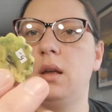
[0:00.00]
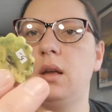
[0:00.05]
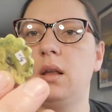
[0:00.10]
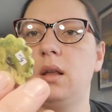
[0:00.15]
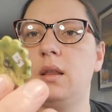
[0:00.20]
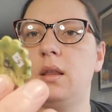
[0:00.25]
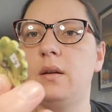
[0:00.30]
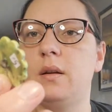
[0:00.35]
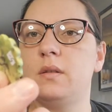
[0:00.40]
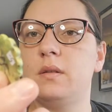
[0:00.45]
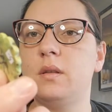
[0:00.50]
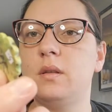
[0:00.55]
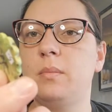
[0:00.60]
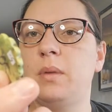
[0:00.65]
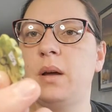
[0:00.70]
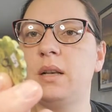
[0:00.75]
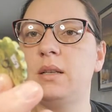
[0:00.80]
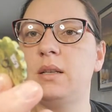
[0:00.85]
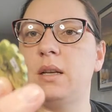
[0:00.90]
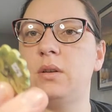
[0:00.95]
There's the
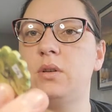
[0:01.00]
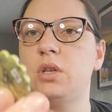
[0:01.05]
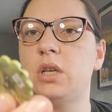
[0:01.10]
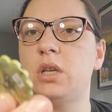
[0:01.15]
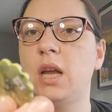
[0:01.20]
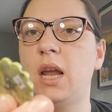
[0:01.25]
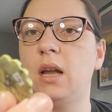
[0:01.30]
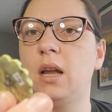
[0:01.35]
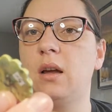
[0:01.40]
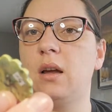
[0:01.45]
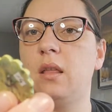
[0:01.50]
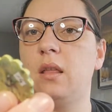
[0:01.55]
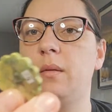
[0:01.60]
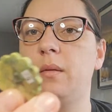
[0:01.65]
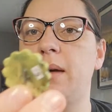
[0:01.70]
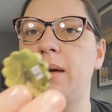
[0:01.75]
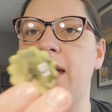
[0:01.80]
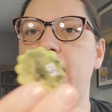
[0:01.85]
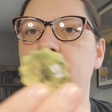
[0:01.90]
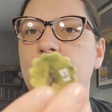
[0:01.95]
button shank on the
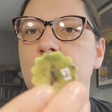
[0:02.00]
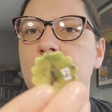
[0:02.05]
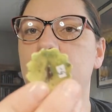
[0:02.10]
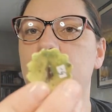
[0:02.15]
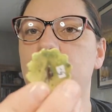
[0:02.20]
back.